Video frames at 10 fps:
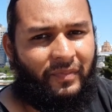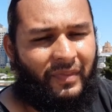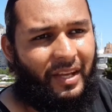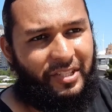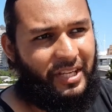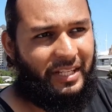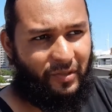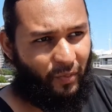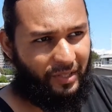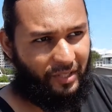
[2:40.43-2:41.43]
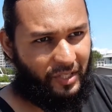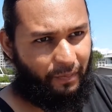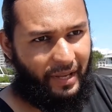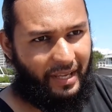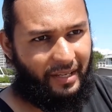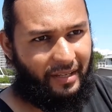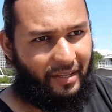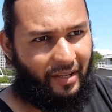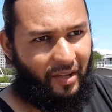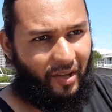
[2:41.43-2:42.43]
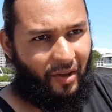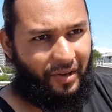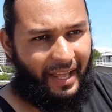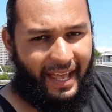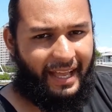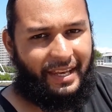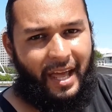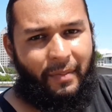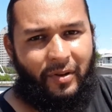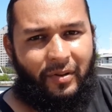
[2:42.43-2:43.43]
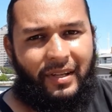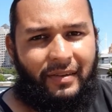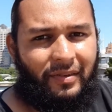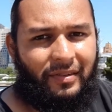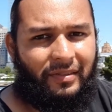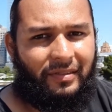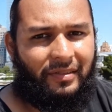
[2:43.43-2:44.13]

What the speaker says: Now, Jesus wasn't speaking on an economical level,